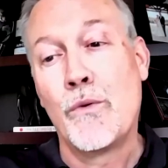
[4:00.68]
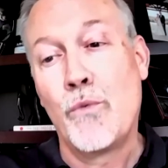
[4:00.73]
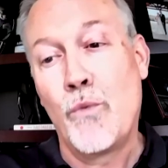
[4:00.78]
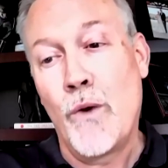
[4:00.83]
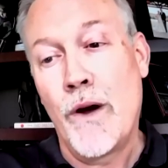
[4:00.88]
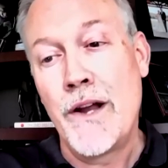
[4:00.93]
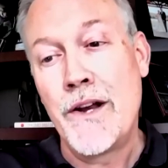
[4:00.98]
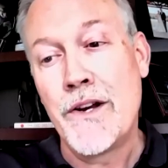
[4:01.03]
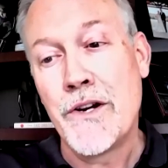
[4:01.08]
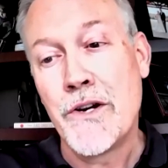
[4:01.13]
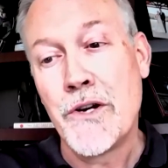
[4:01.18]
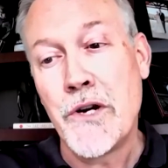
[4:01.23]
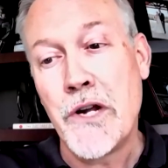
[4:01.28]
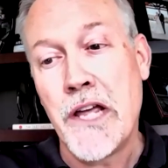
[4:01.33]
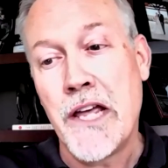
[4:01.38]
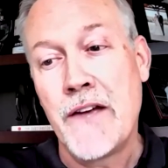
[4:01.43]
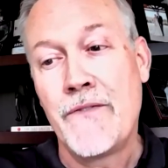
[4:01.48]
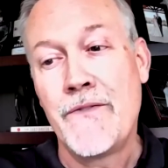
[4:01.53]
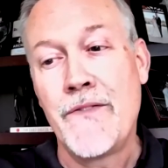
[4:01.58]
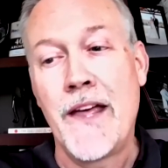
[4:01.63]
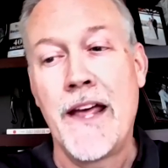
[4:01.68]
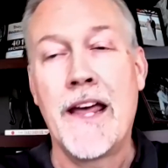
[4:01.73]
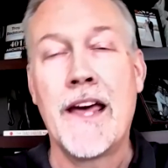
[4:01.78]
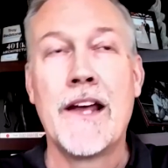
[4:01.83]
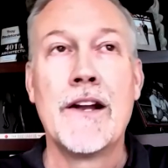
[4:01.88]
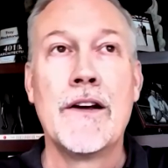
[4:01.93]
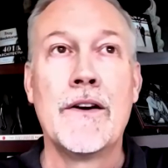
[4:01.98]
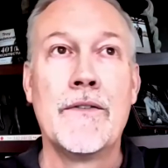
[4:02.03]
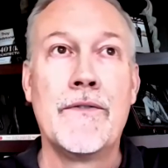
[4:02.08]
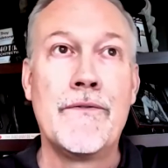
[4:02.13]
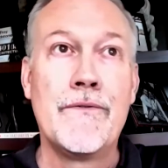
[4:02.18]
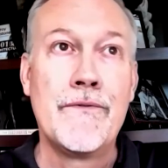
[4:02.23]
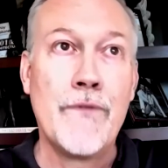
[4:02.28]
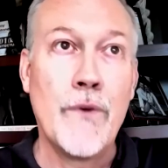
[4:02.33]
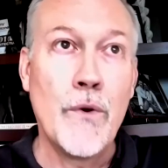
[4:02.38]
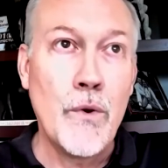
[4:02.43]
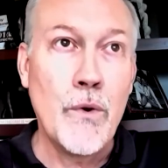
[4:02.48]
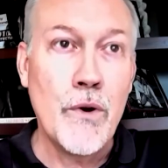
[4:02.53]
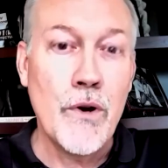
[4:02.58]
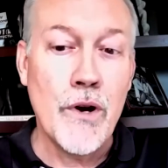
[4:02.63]
will wonder if they can
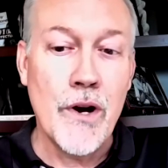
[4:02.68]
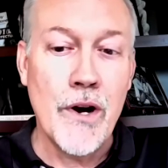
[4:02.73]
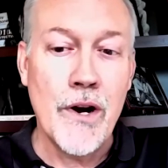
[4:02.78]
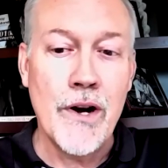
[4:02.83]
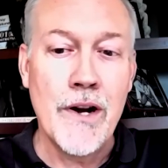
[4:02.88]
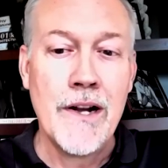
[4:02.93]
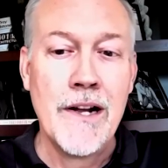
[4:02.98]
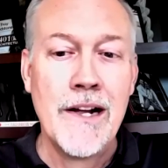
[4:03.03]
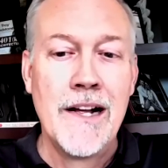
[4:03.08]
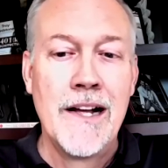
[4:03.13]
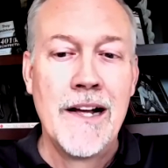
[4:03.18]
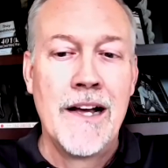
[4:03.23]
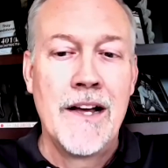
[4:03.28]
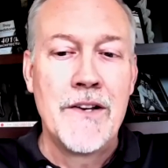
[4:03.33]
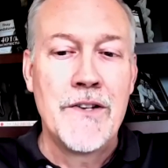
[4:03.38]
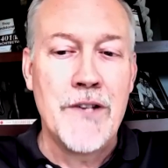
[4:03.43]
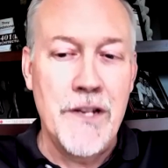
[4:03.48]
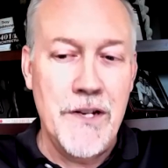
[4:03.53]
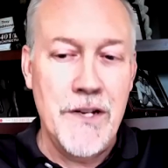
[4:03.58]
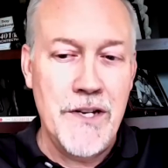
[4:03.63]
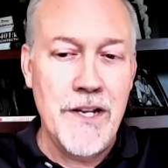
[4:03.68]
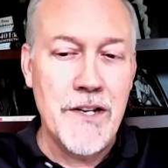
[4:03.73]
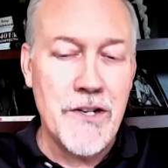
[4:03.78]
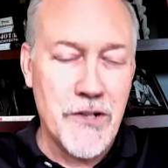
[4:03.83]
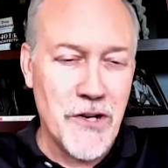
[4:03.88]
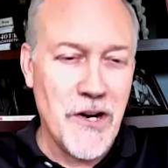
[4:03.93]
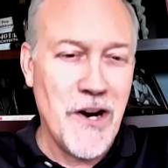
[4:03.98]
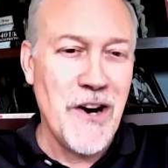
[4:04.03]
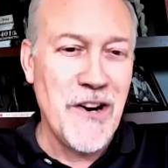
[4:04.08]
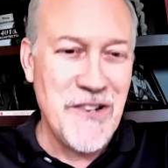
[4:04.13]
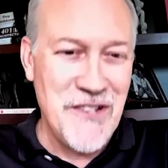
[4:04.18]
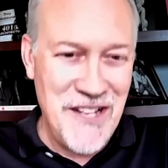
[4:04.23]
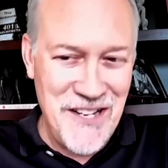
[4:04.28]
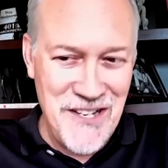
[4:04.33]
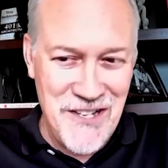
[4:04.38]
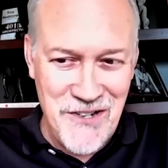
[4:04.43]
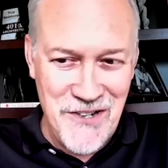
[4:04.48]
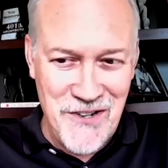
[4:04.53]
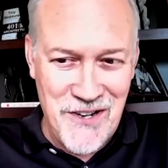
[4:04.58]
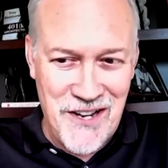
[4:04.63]
afford to discharge
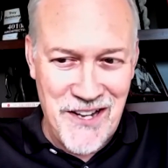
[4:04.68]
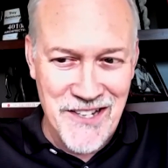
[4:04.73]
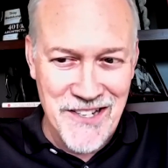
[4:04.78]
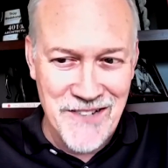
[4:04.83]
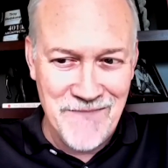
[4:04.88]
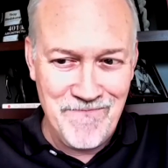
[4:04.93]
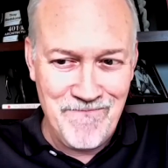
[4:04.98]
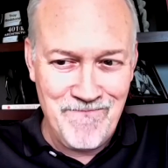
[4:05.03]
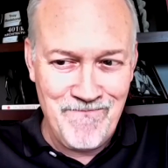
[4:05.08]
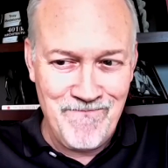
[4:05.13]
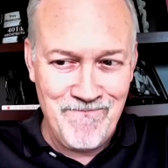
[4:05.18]
these duties.